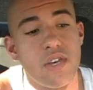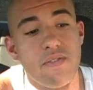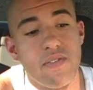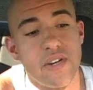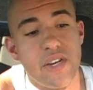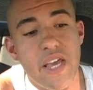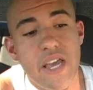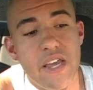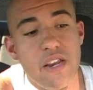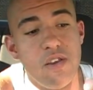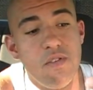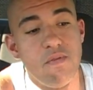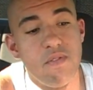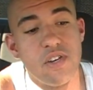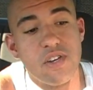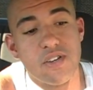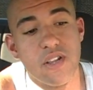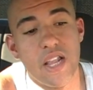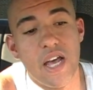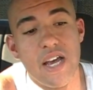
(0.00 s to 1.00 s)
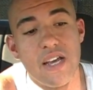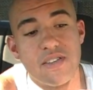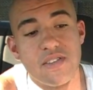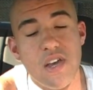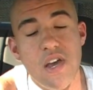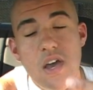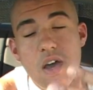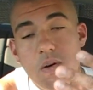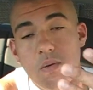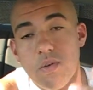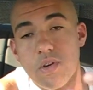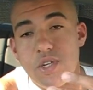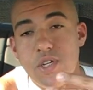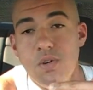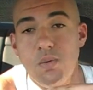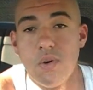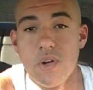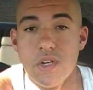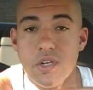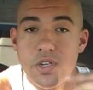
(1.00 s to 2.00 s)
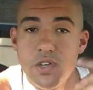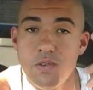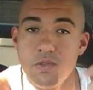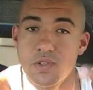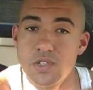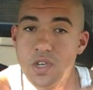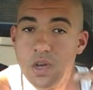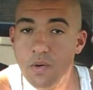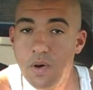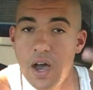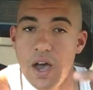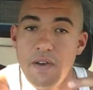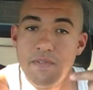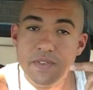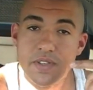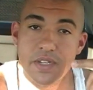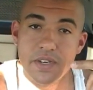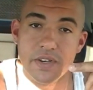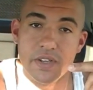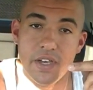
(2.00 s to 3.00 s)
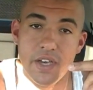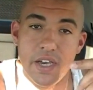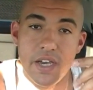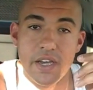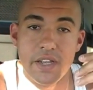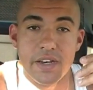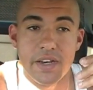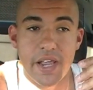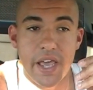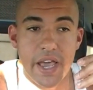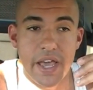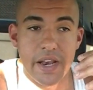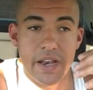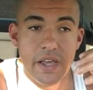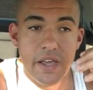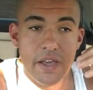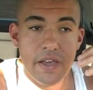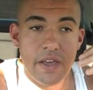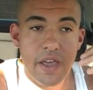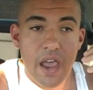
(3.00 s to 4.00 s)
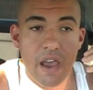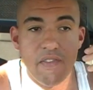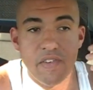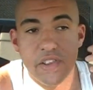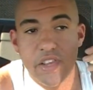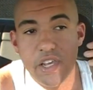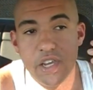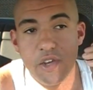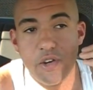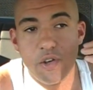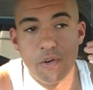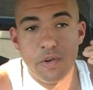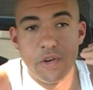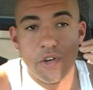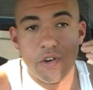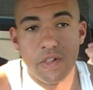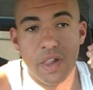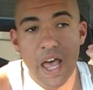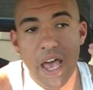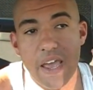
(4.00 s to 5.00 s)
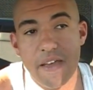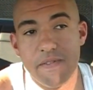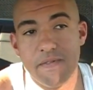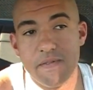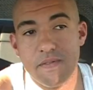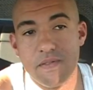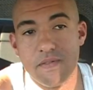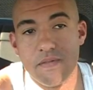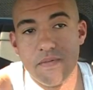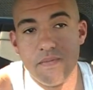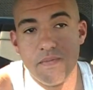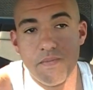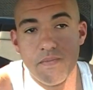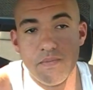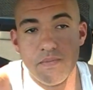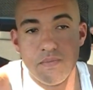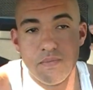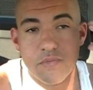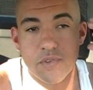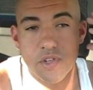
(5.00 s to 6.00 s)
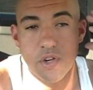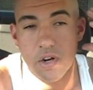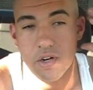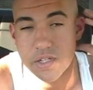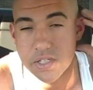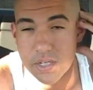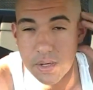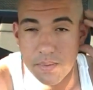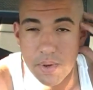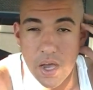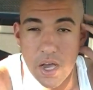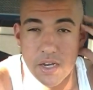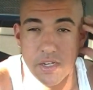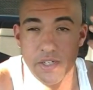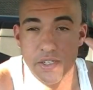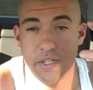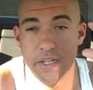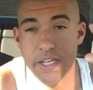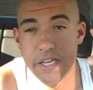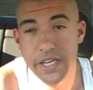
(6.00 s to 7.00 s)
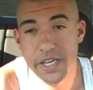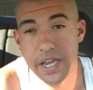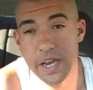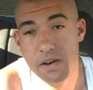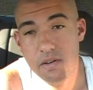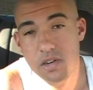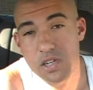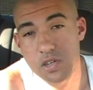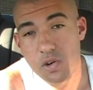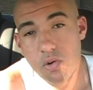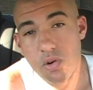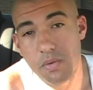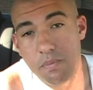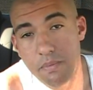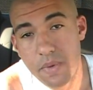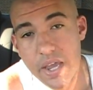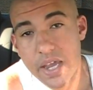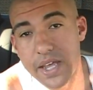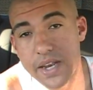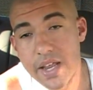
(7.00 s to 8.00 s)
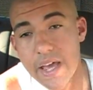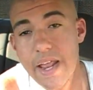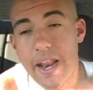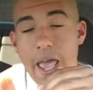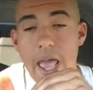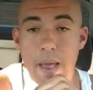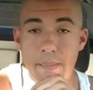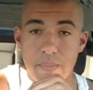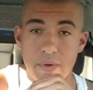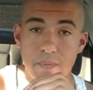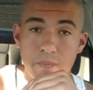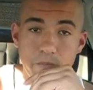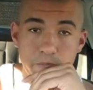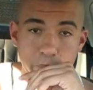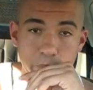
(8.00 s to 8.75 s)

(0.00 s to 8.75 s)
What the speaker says: every day and you visualize what you want to do so often that everything you do in your life starts subconsciously gearing toward making that happen.